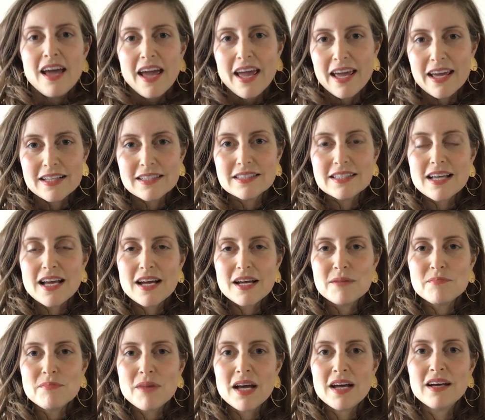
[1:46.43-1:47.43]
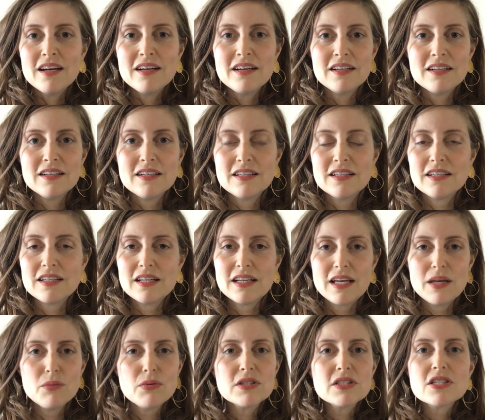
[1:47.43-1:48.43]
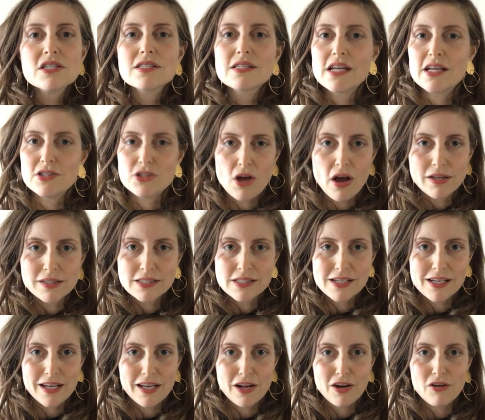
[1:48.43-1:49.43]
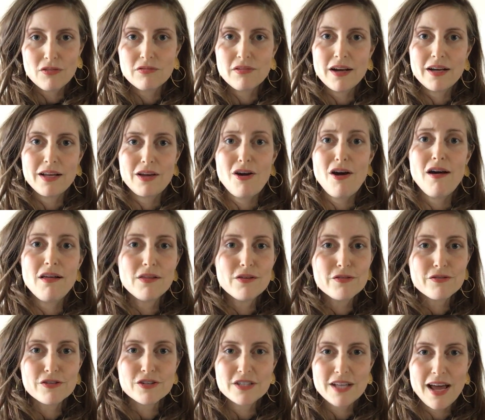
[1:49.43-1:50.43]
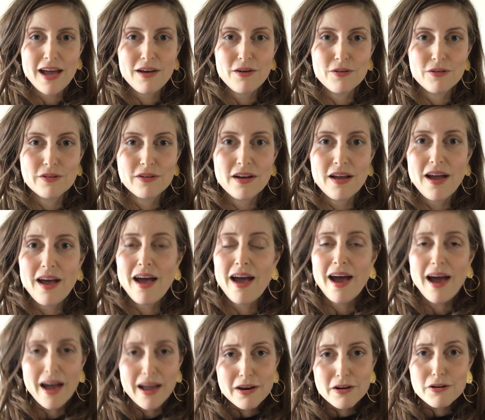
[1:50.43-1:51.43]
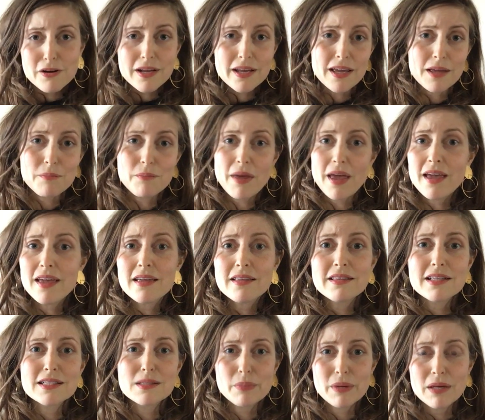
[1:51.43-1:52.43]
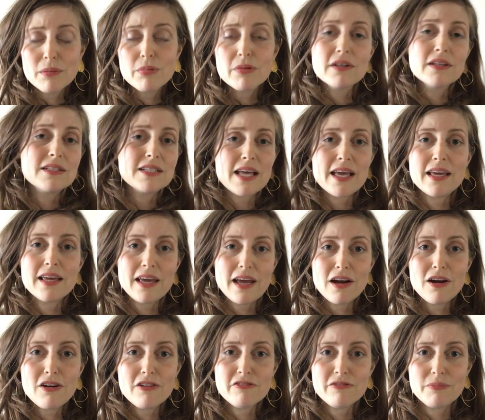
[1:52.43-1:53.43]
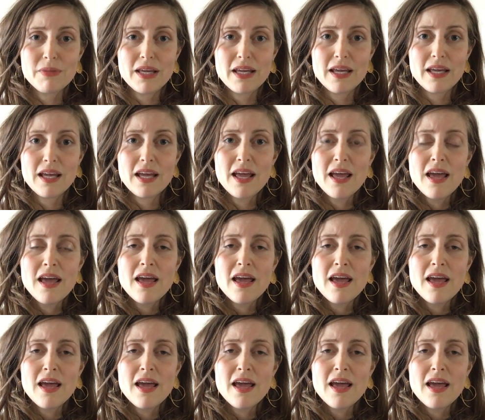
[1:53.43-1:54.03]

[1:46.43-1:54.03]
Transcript: And it was just exhausting running all over town, hiring and paying these people to take care of me.